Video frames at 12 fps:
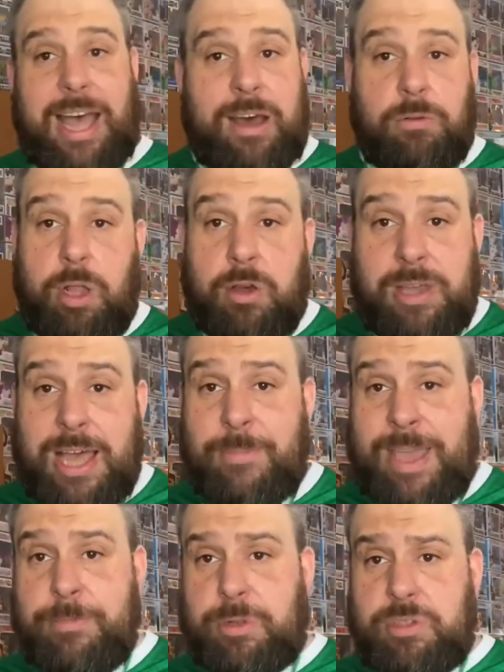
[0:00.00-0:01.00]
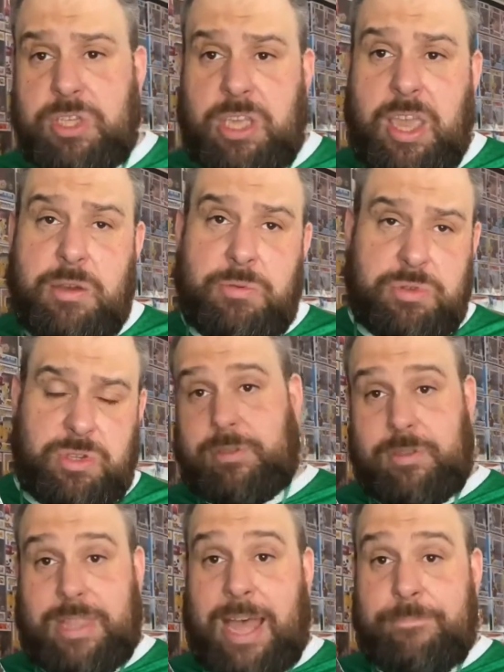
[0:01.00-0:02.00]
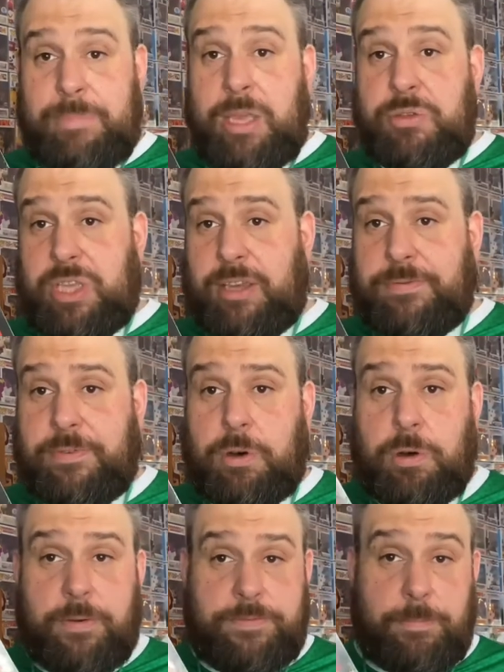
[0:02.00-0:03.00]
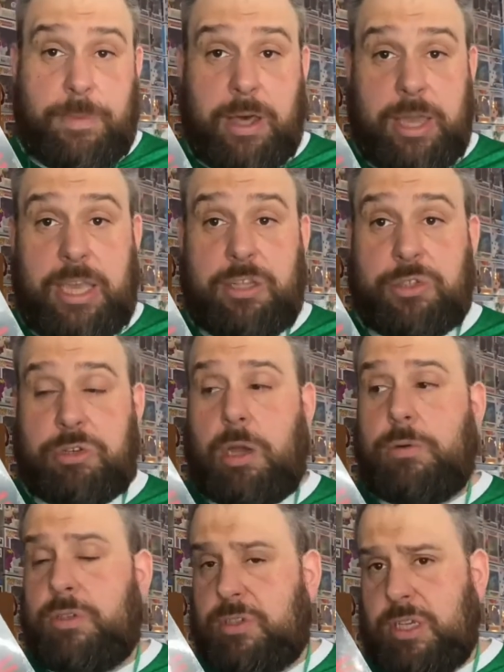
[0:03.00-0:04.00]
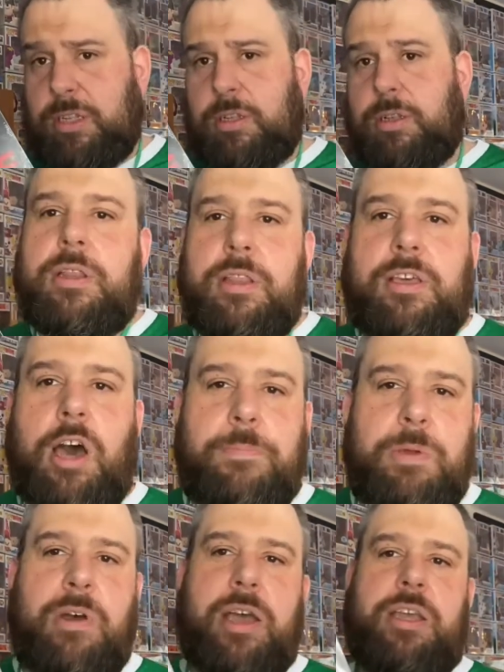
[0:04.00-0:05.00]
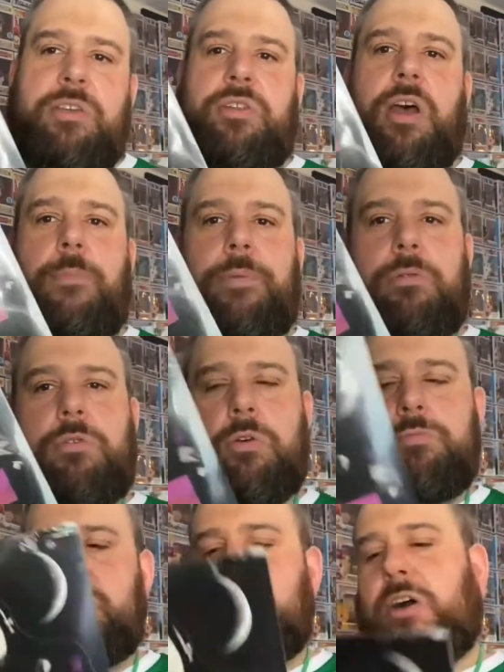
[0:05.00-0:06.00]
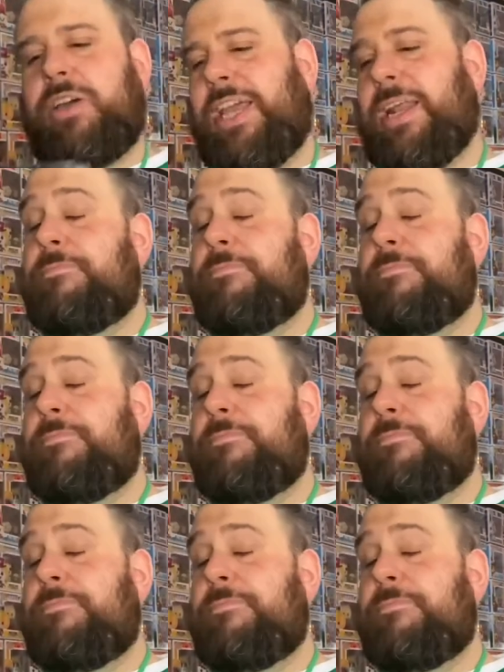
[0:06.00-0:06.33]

How long I'm able to use that music for my intro until the copyright Gestapo comes knocking,